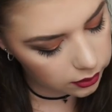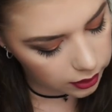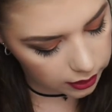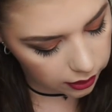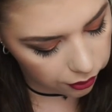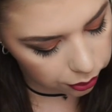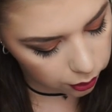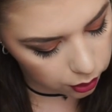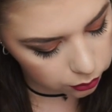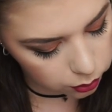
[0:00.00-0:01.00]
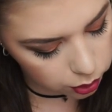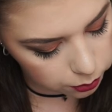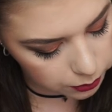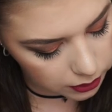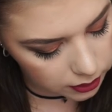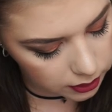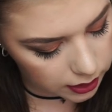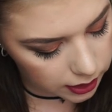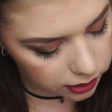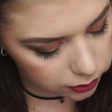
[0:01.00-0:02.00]
that I thought could be
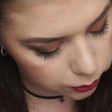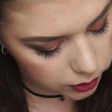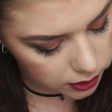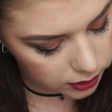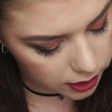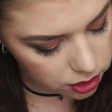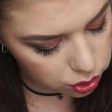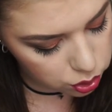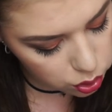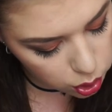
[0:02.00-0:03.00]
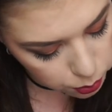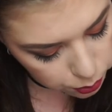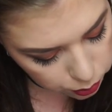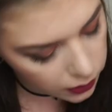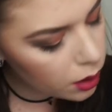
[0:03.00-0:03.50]
a really nice dupe.